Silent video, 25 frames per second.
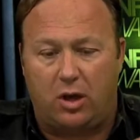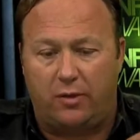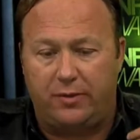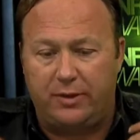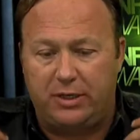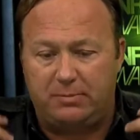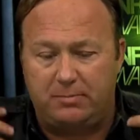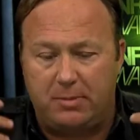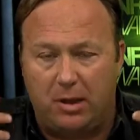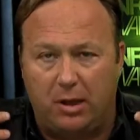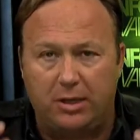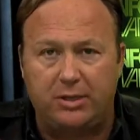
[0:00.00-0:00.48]

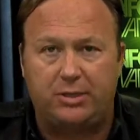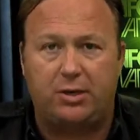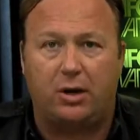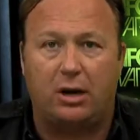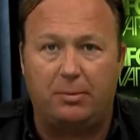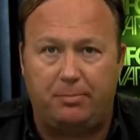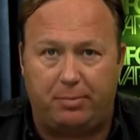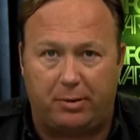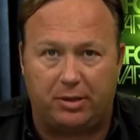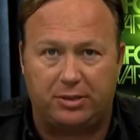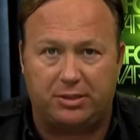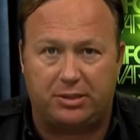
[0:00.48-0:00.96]
these
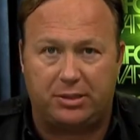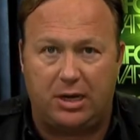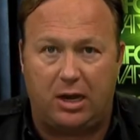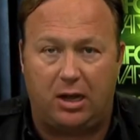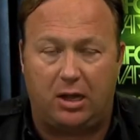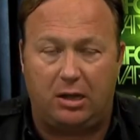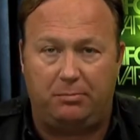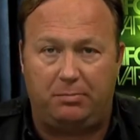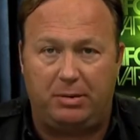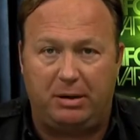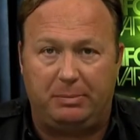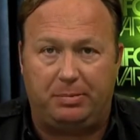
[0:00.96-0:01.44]
military personnel
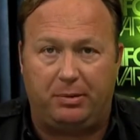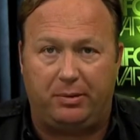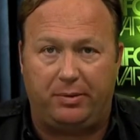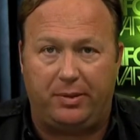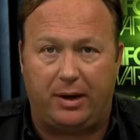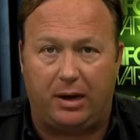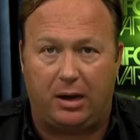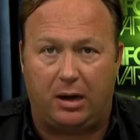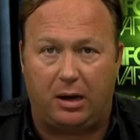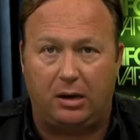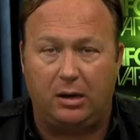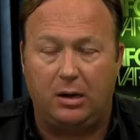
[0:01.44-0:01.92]
and people
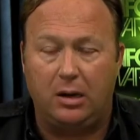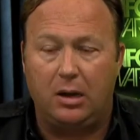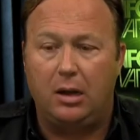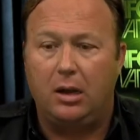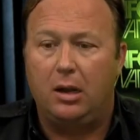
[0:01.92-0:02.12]
there,